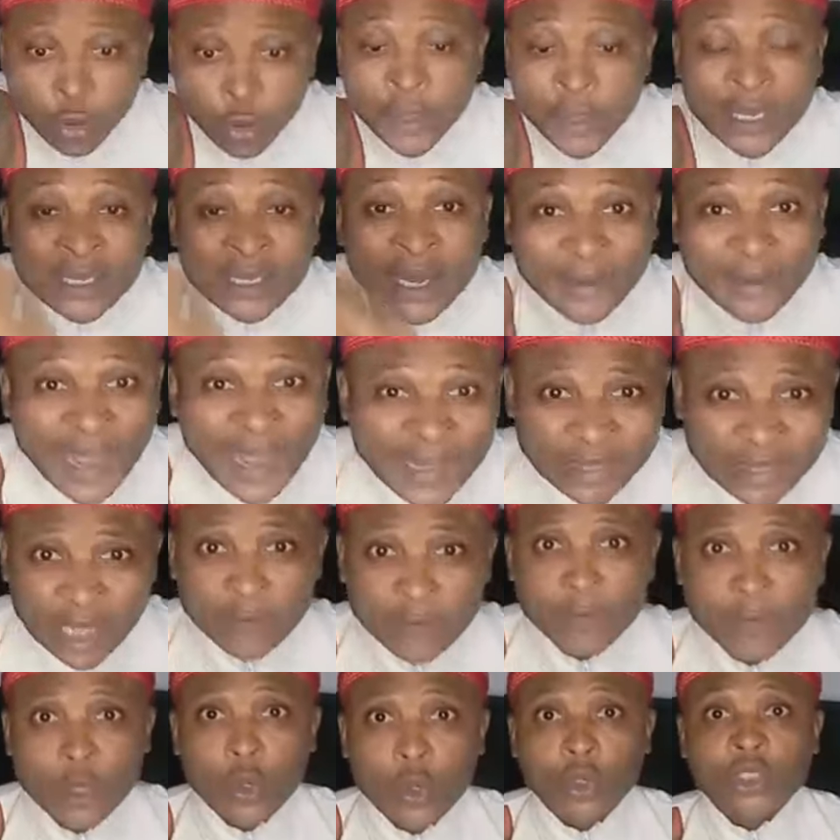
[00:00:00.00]
doing the right
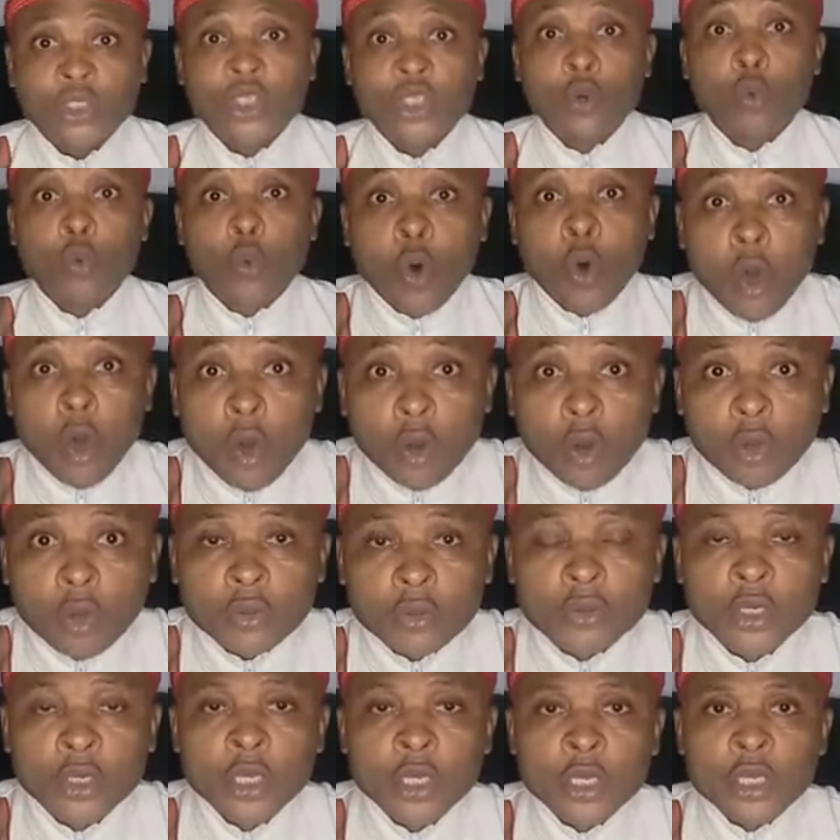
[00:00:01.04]
thing because the
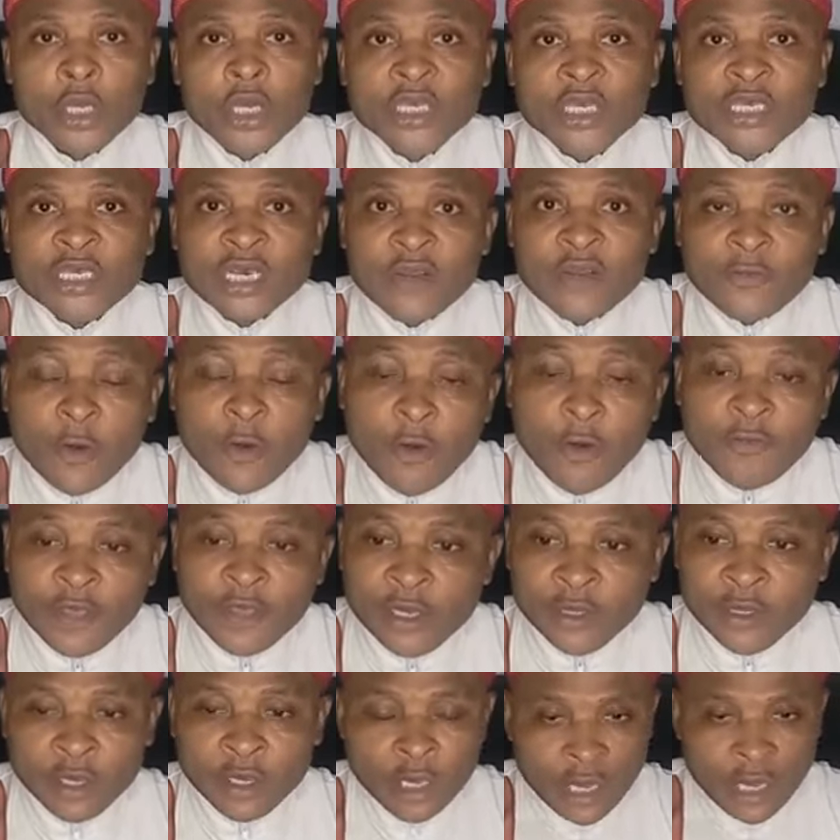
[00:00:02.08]
world is
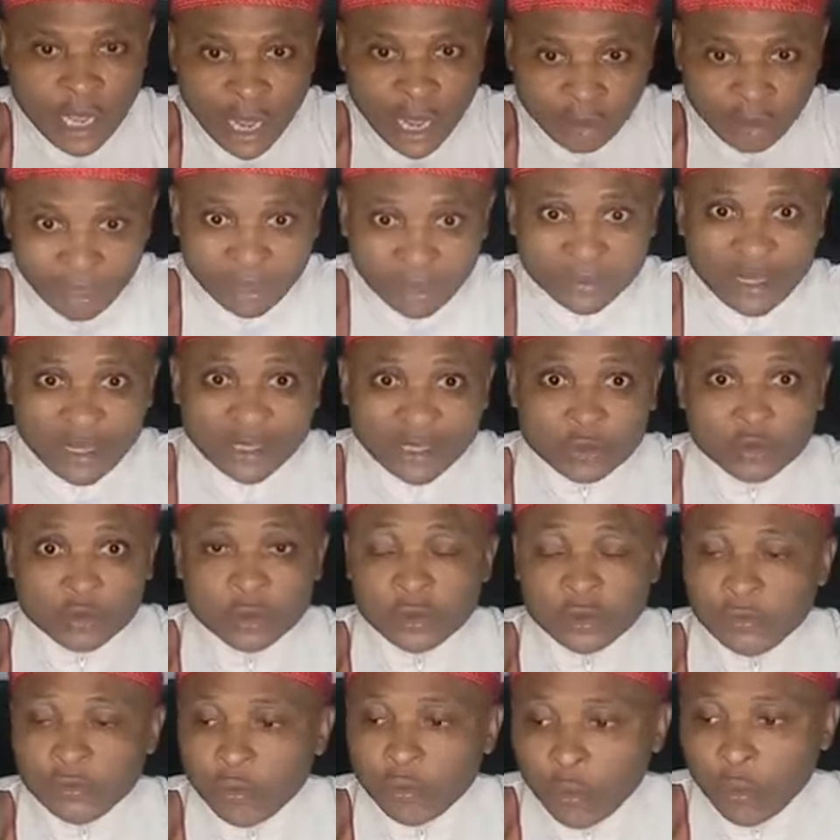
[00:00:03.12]
revolving around that
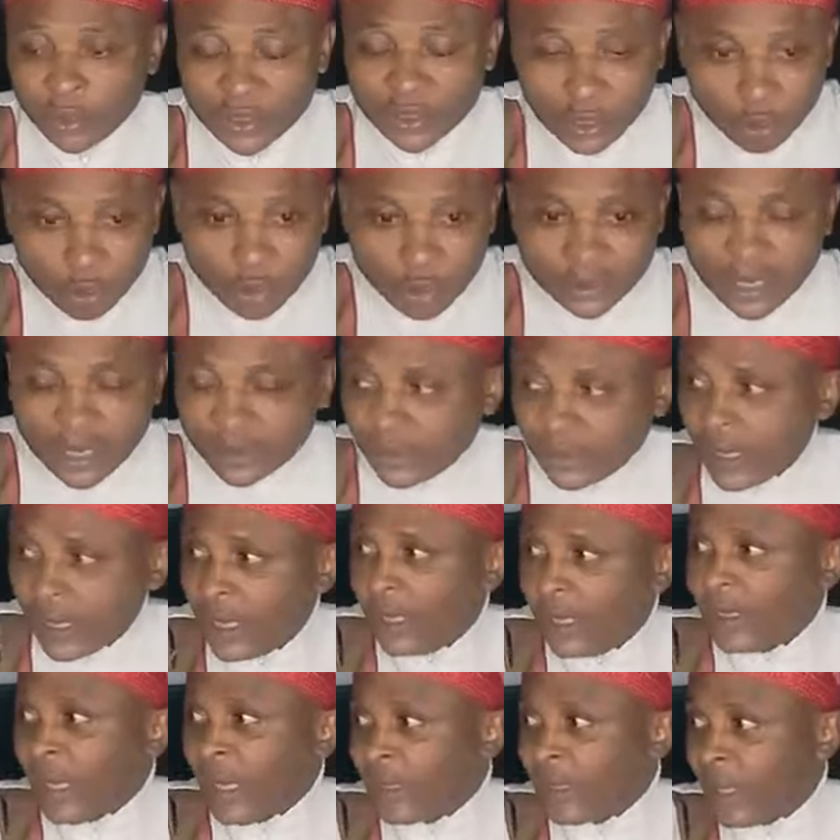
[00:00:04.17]

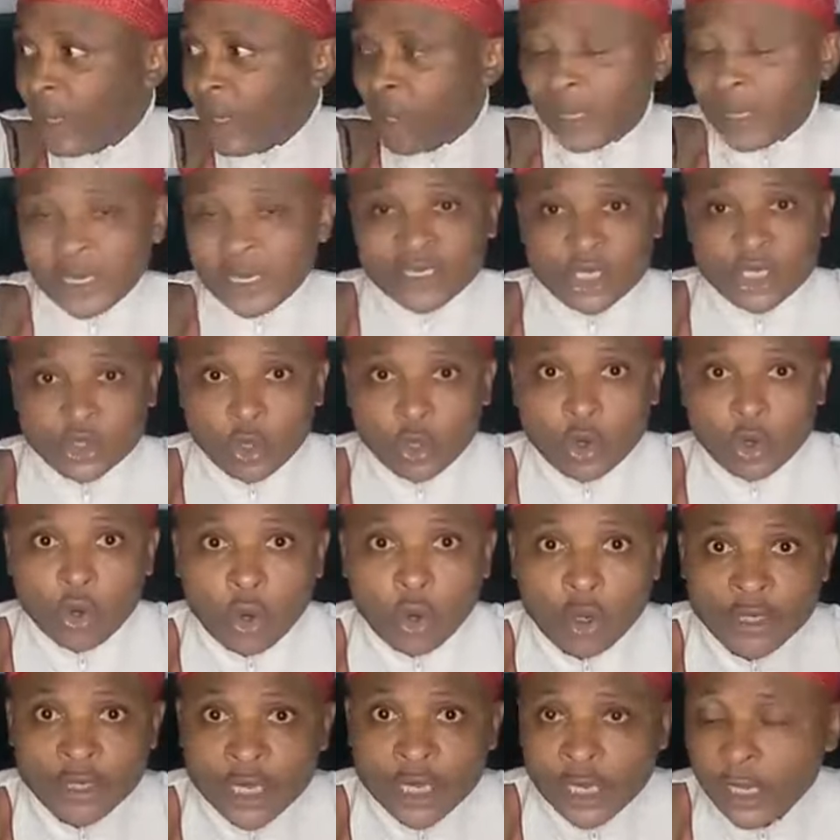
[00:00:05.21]
that organization
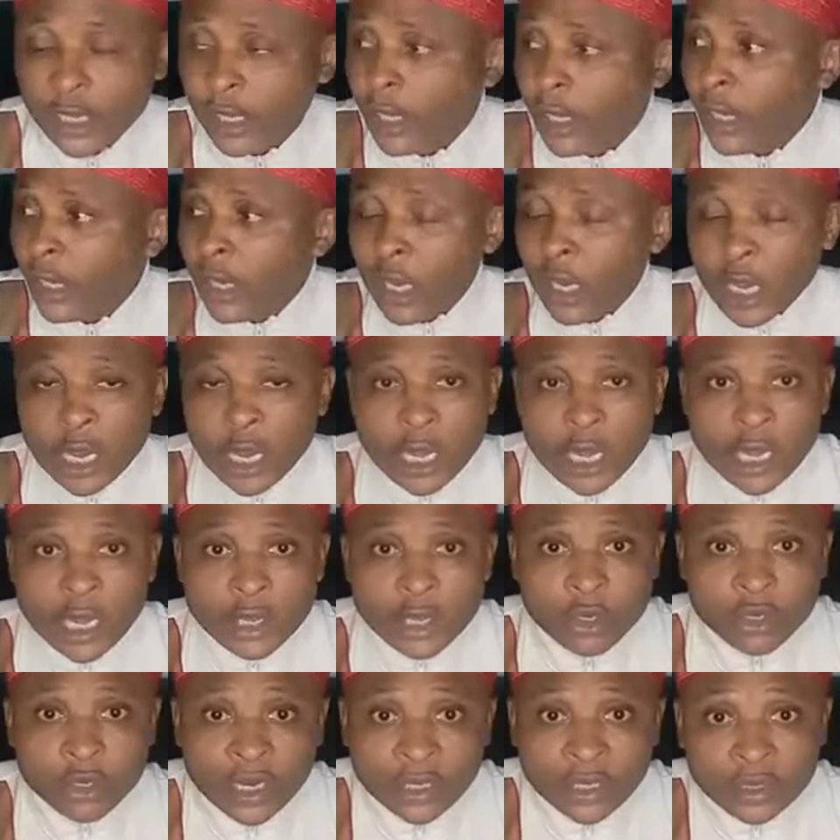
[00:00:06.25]
called
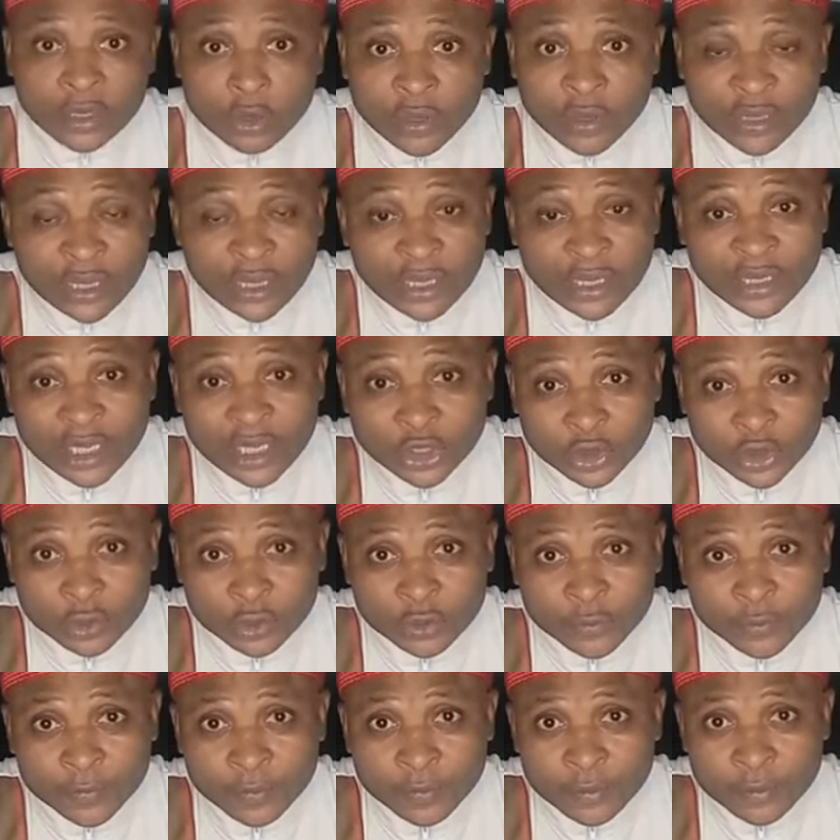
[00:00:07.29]
United Nations.